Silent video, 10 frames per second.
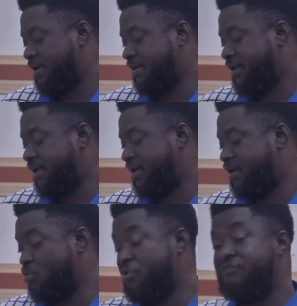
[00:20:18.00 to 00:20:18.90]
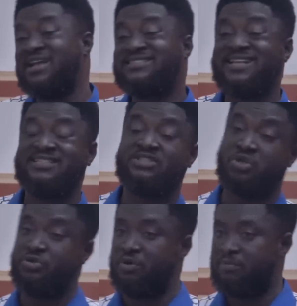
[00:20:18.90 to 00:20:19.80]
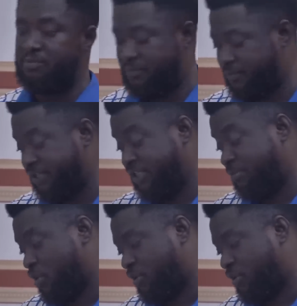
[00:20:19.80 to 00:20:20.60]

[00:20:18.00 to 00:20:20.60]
and remove excess sodium in the